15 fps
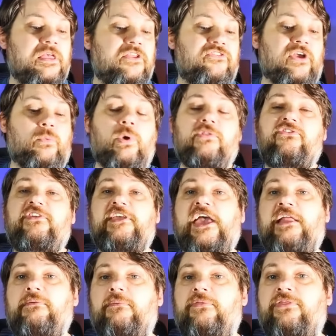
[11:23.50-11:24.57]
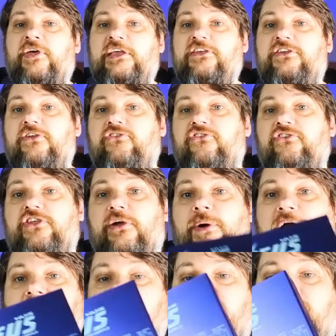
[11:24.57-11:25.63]
So once again, thank you to
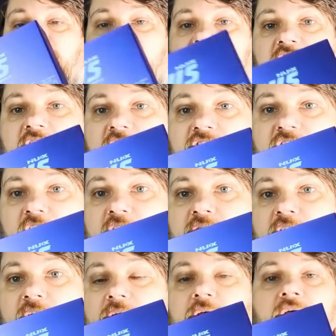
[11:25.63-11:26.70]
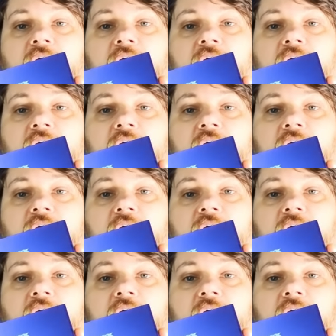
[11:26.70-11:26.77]
NUX for sending this over.